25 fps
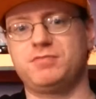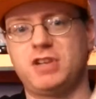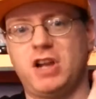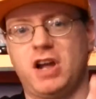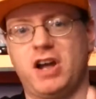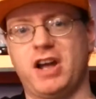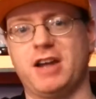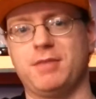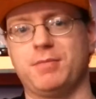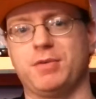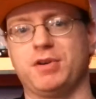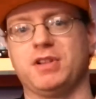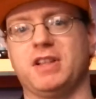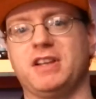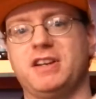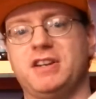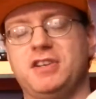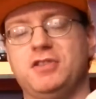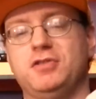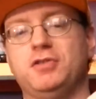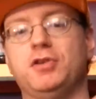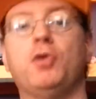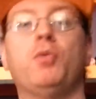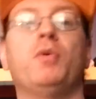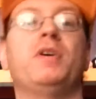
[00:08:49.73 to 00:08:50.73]
timer
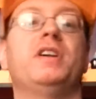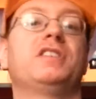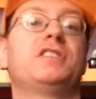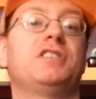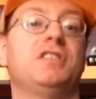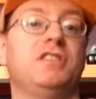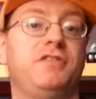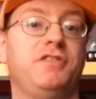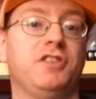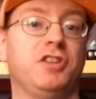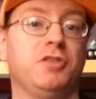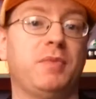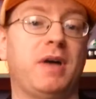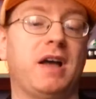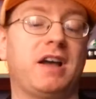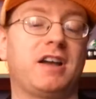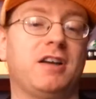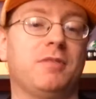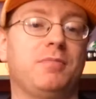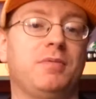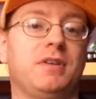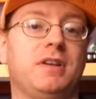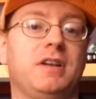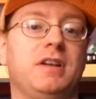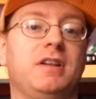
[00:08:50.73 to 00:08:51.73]
letting you know when it's going to fill back
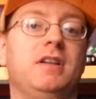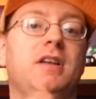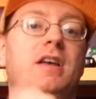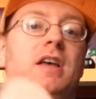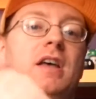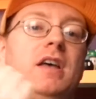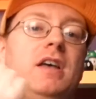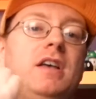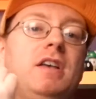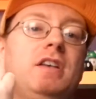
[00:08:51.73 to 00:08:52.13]
up again.